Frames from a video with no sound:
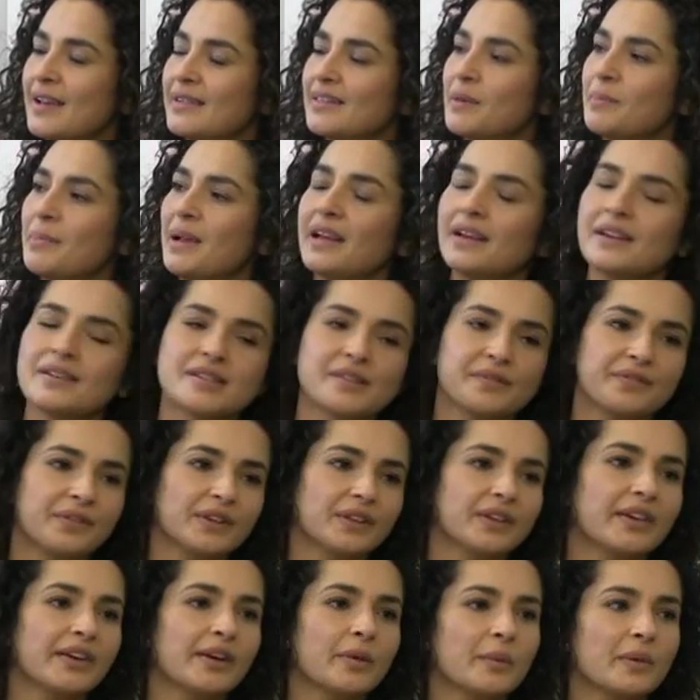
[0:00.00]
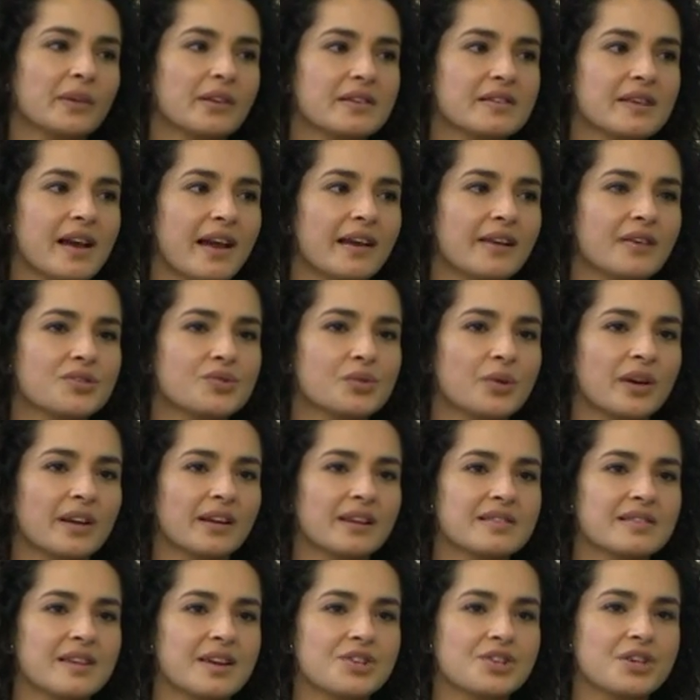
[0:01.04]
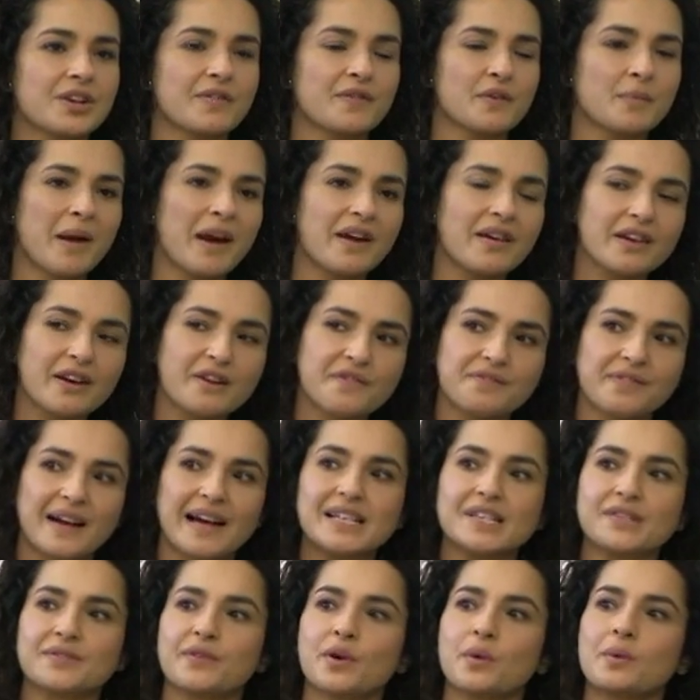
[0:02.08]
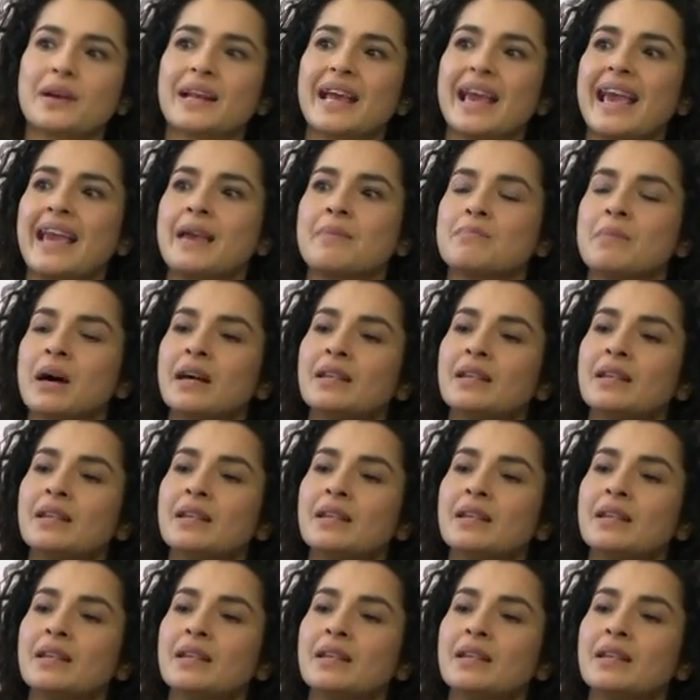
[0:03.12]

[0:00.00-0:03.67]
The man is affiliated with the Zionist Organization of America. Fast forward 8